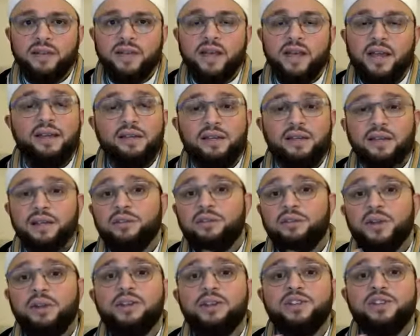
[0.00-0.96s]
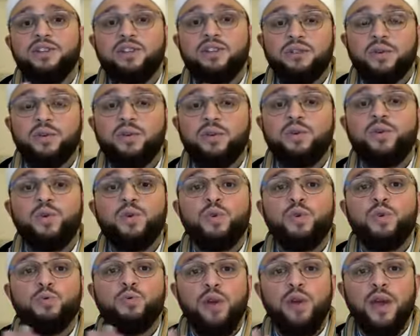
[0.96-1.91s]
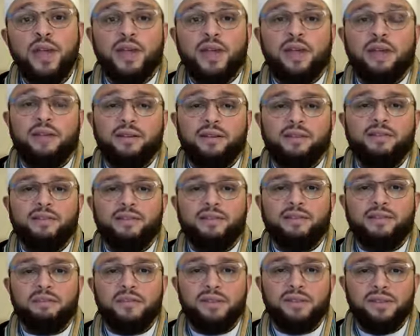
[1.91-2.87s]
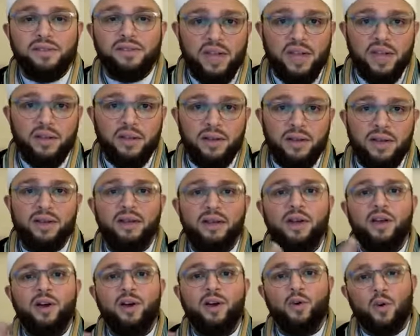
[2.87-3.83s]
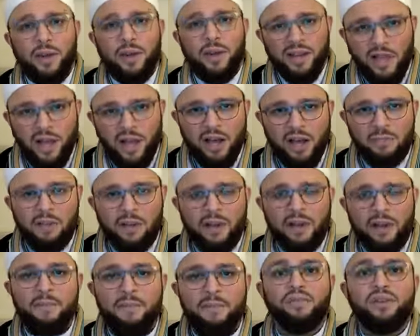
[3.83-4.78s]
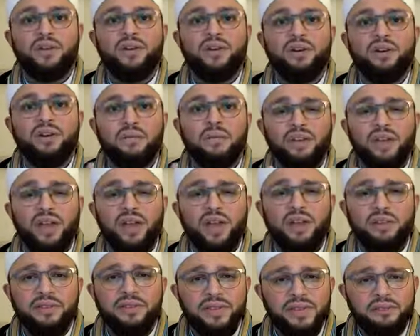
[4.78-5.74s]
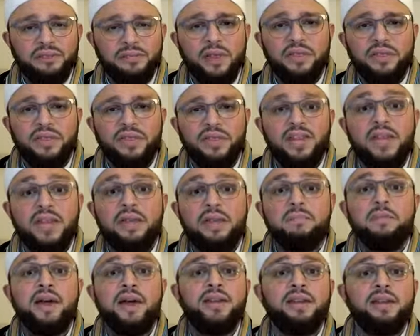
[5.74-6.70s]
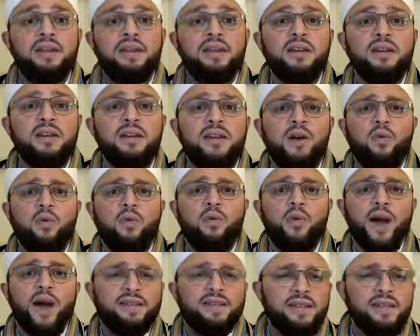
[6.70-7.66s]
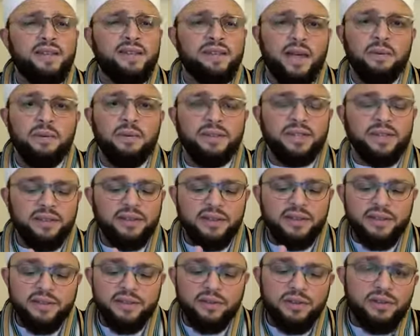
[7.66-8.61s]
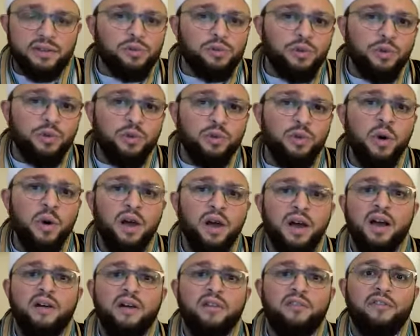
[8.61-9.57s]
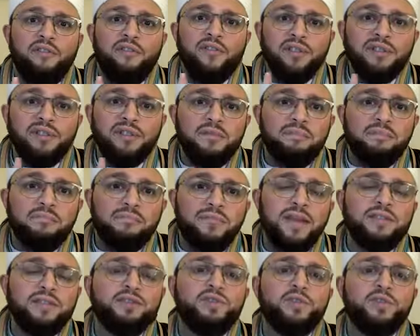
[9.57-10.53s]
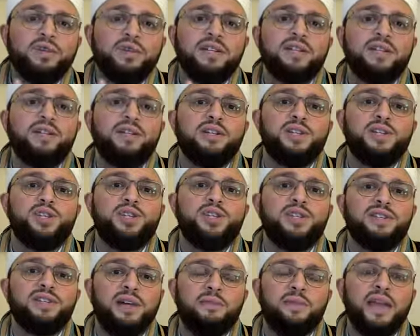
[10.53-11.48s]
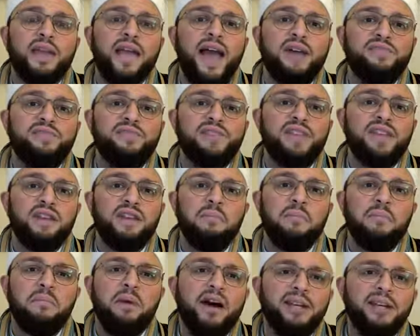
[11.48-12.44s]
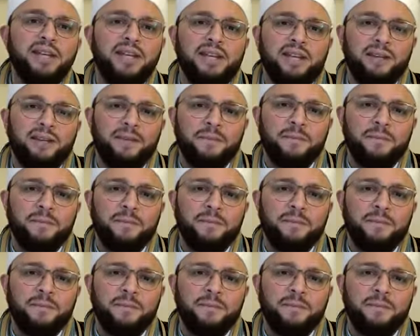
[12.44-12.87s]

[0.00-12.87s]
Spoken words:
and another narration, those who pray, man sama wa man qama Ramadan, this month, imanan wa ihtisaban. And these are the two fundamental conditions that we have to embody